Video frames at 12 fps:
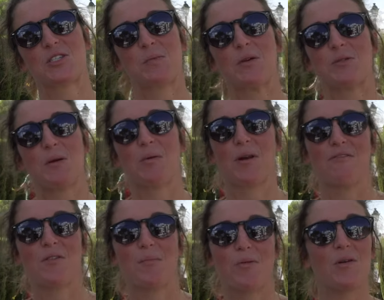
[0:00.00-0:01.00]
supposed to be one of
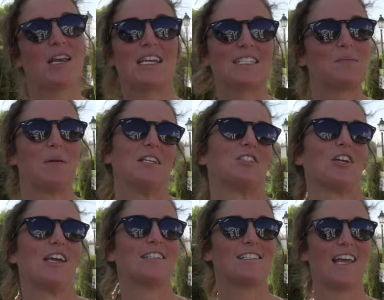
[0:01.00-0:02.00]
the prettiest
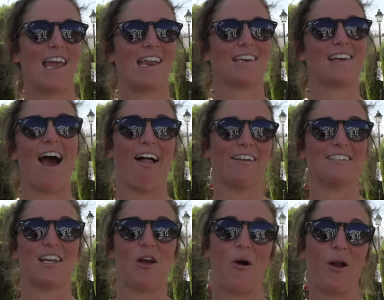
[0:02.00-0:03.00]
beaches in Cala
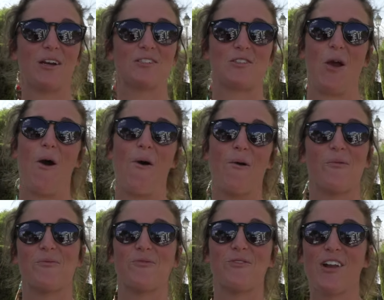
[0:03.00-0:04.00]
D'Or, so
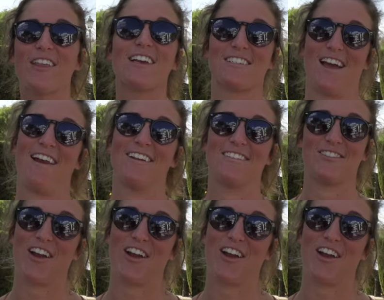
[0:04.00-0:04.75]
I'm really excited to